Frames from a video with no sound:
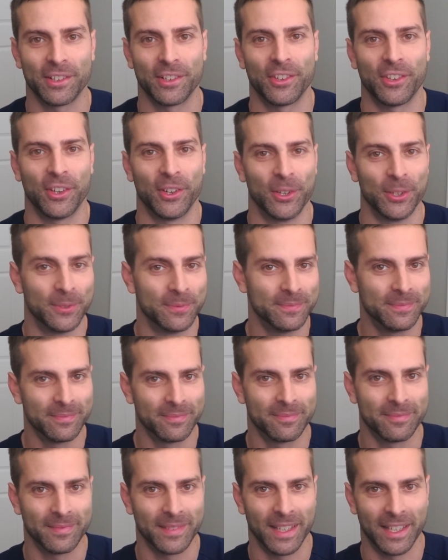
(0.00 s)
so
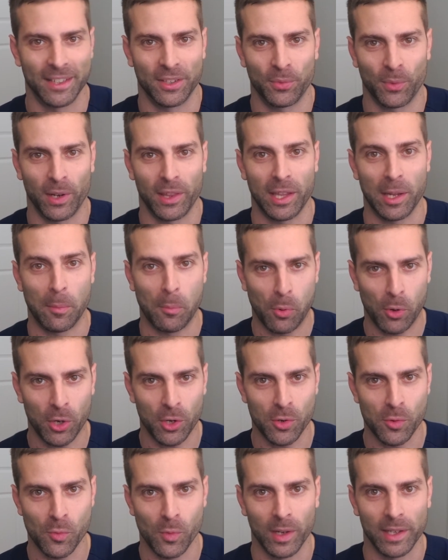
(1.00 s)
it's one of the
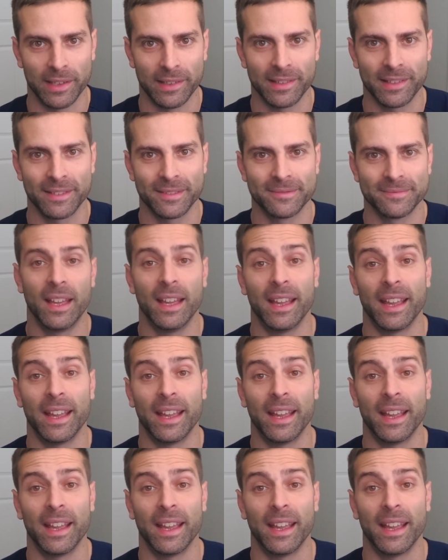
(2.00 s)
important ones.